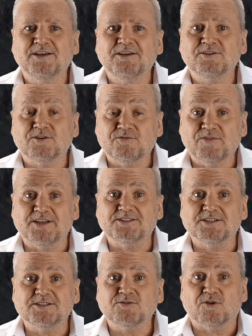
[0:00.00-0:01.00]
their
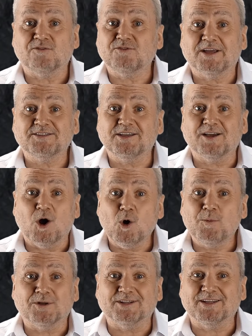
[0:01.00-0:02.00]
faces reflecting
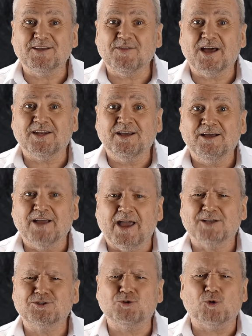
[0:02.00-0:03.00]
openly that
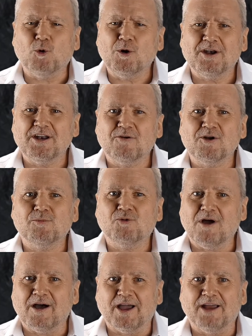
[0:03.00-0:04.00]
extraordinary
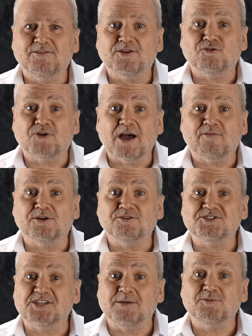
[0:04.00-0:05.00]
pride that travelers
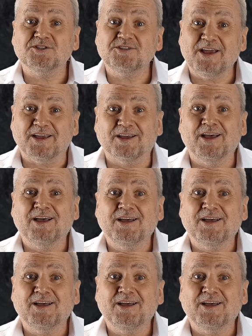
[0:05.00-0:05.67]
seem to take